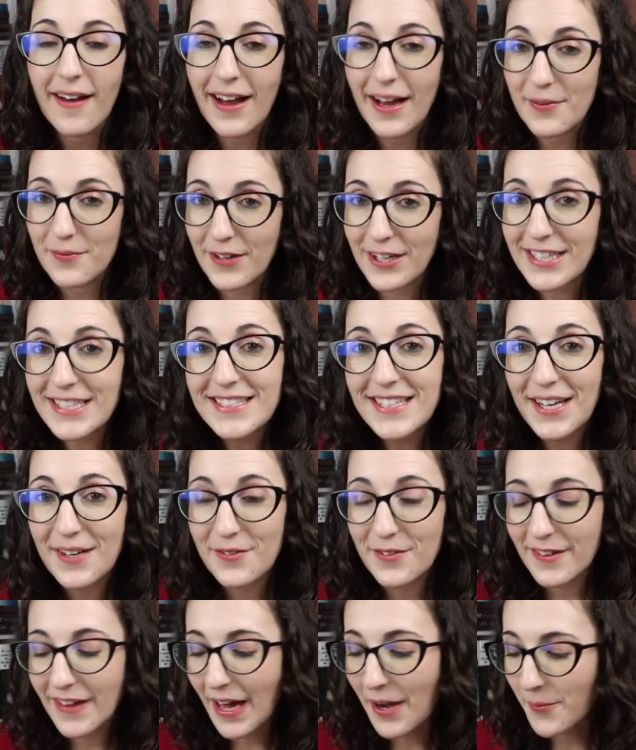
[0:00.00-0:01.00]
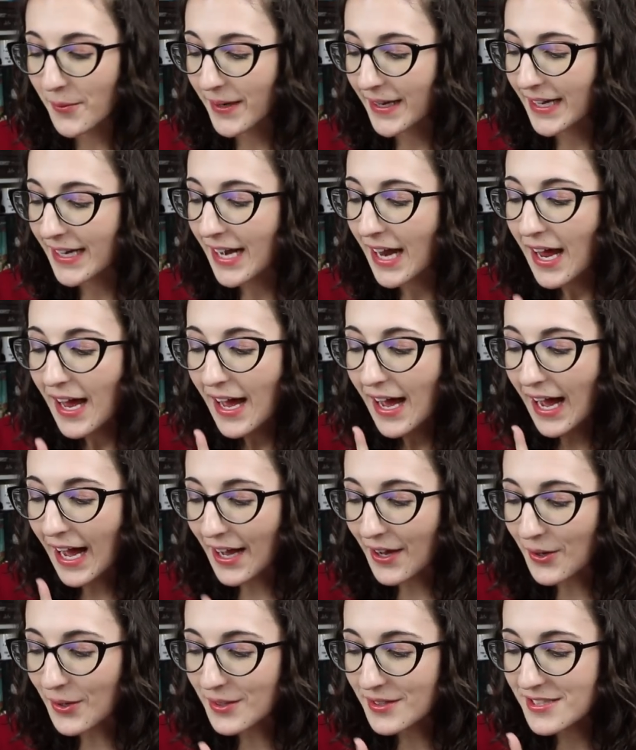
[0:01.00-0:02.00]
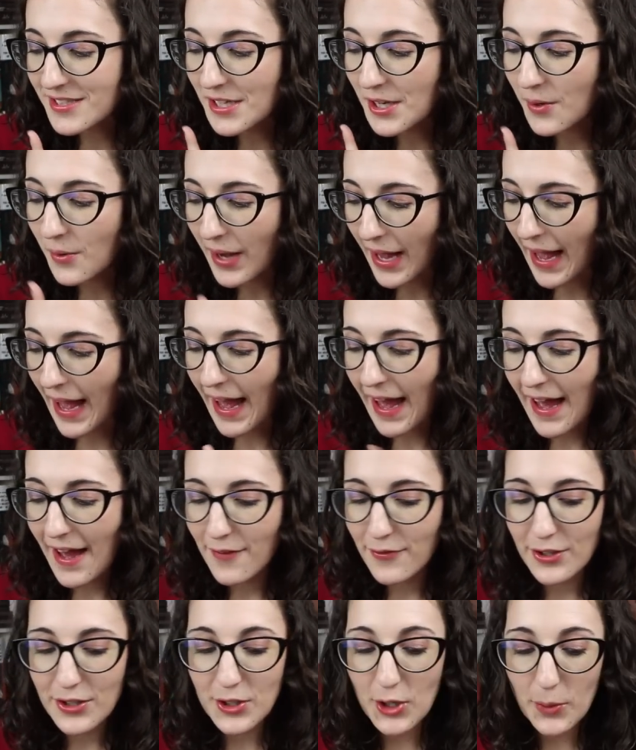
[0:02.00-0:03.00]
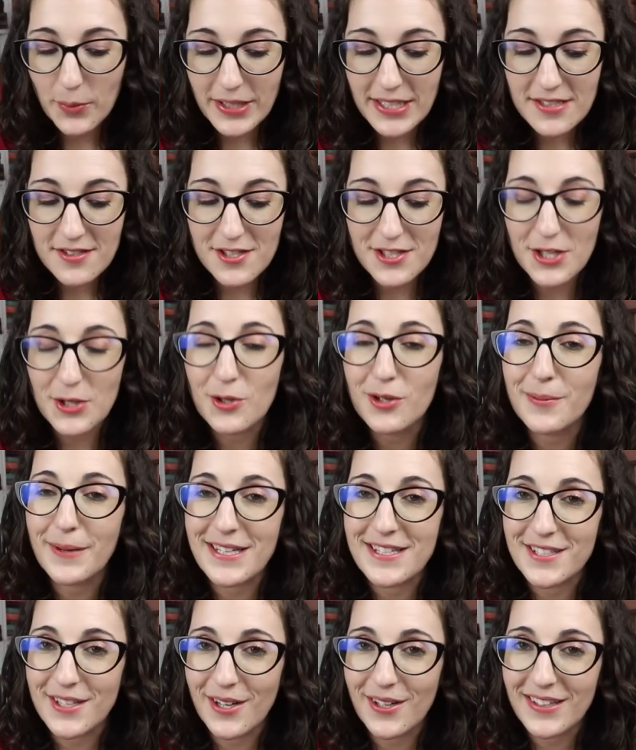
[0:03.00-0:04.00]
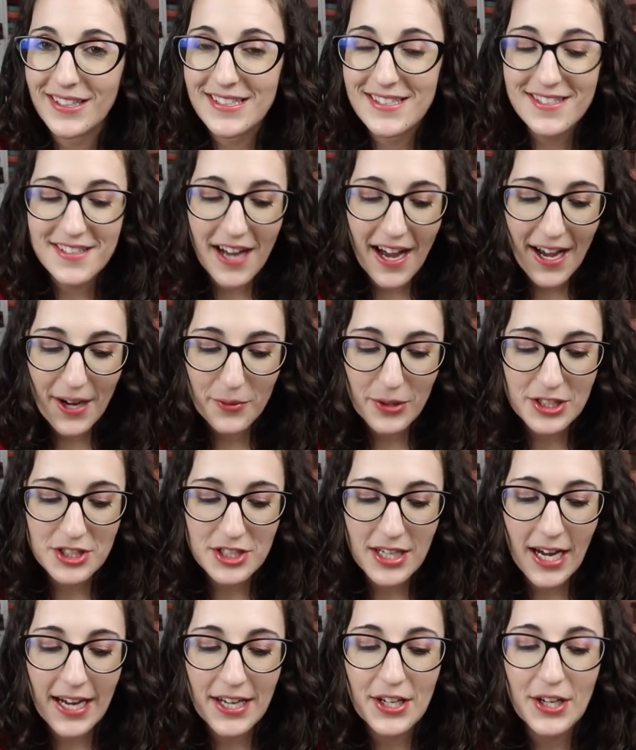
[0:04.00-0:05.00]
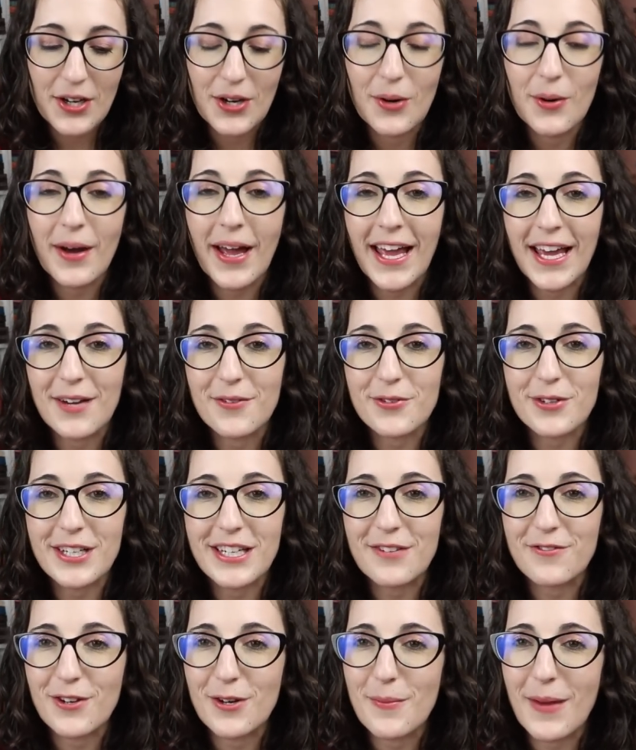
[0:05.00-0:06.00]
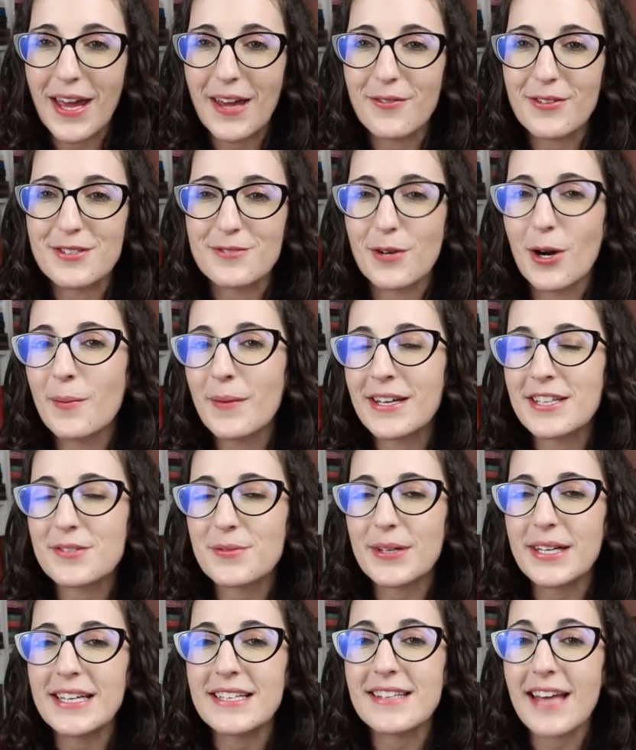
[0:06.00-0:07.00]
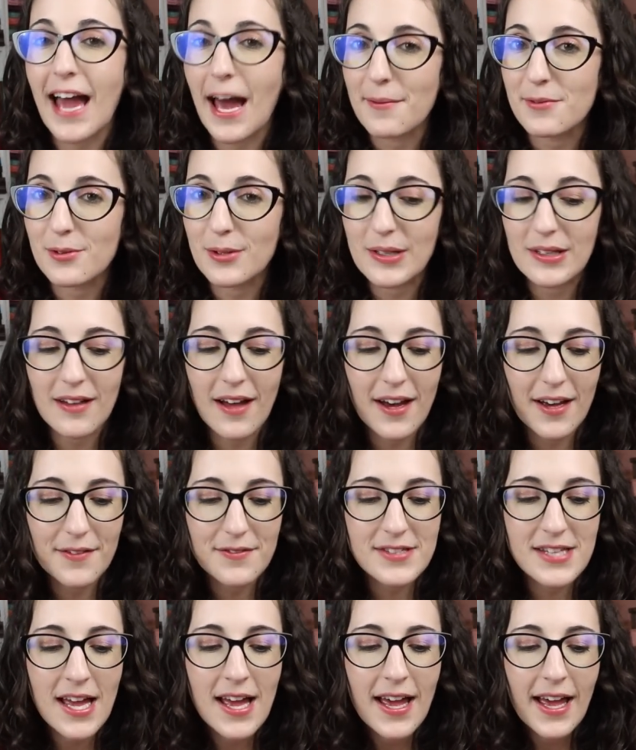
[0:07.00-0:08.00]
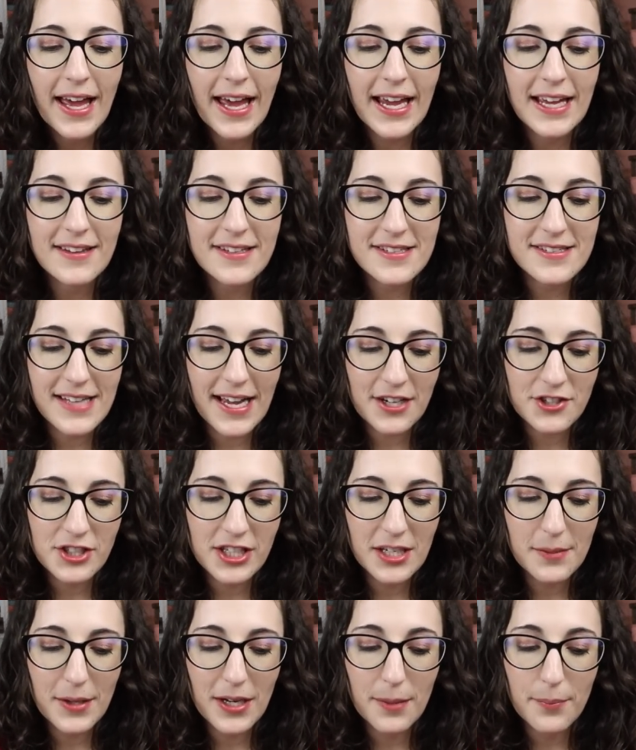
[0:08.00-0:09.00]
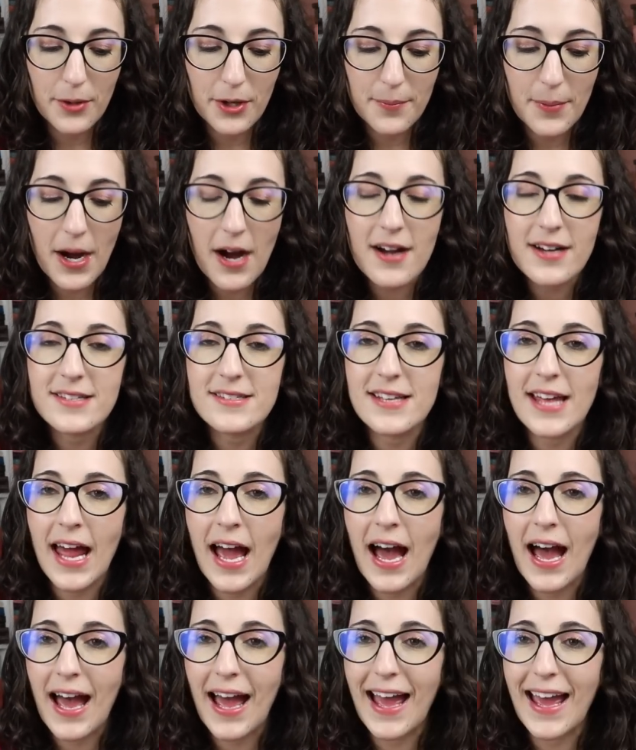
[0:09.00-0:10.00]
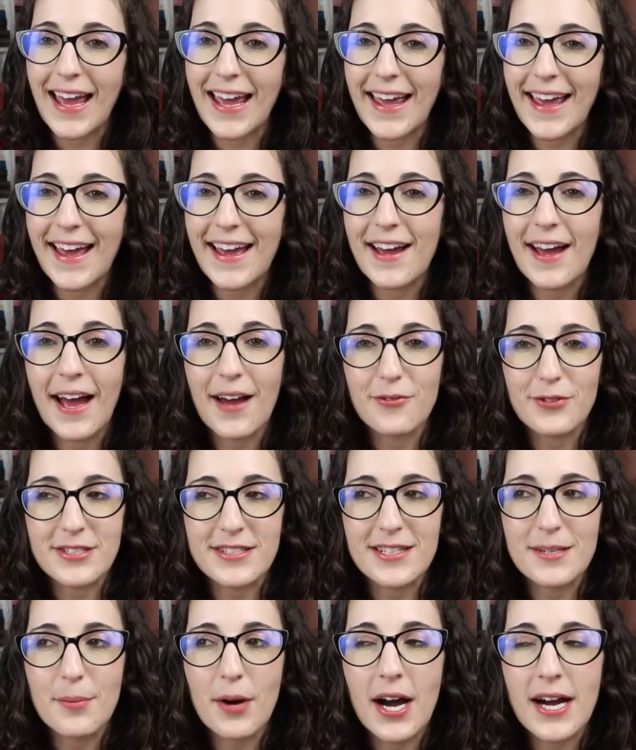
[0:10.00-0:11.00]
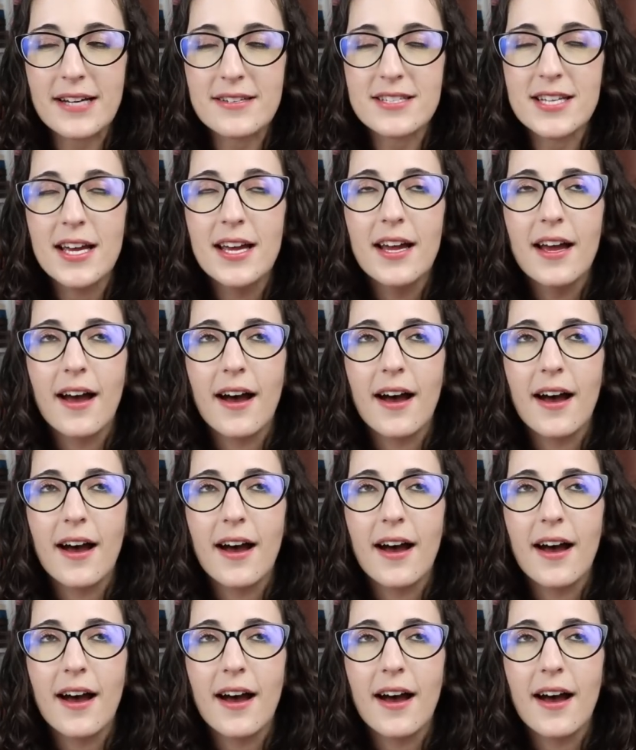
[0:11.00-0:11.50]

I'm very excited for that one. I also have Nobody's Duke by Scarlett Scott, which I know Avery from Ava's Romance Reads absolutely loves. And this is actually going to be in a book box that I have recently bought.